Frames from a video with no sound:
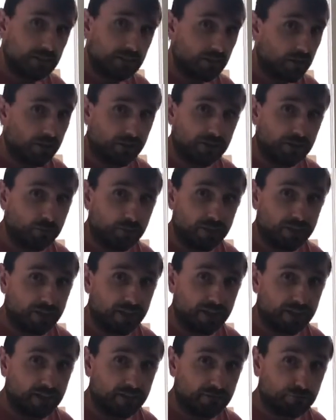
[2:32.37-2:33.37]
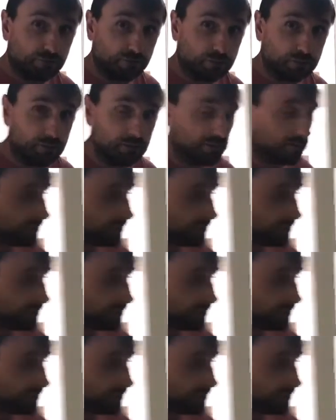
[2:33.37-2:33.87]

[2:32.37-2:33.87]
I can't think where they get that from.